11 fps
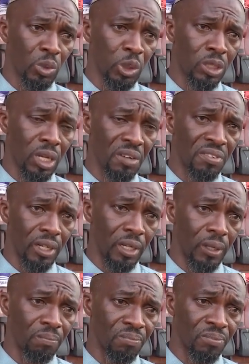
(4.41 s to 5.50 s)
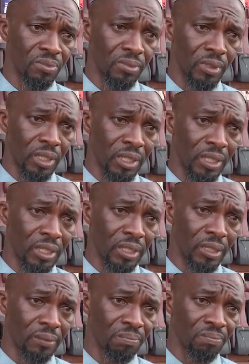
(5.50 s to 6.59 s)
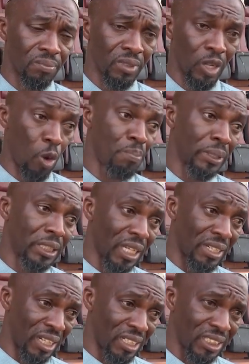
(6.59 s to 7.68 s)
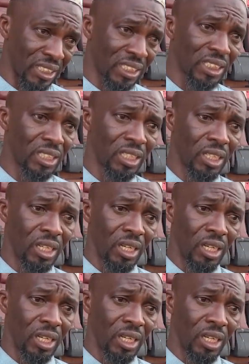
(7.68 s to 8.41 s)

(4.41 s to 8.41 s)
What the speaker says: we should have a competitor analysis